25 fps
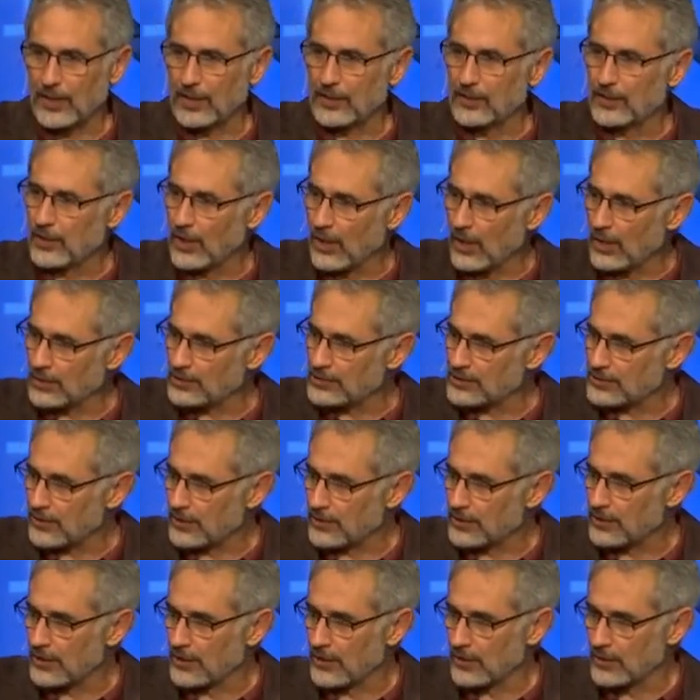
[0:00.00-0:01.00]
The dogs
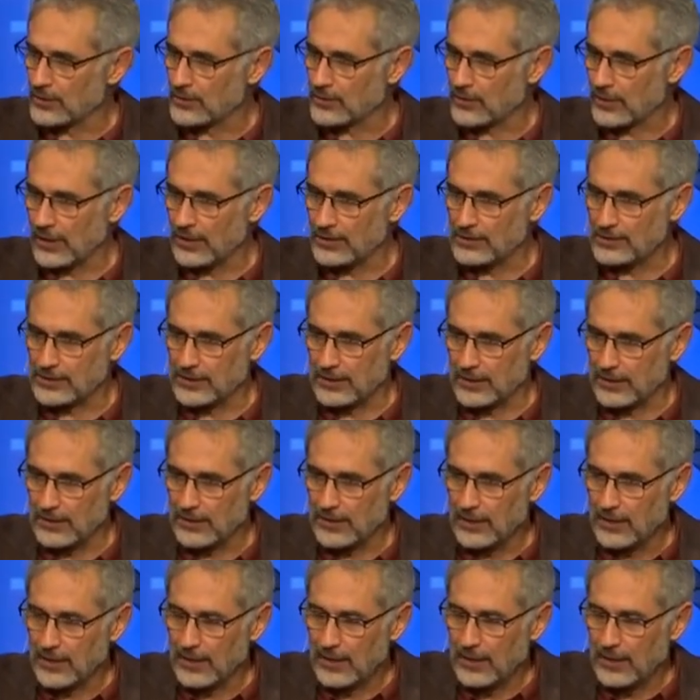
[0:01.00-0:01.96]
start to go crazy.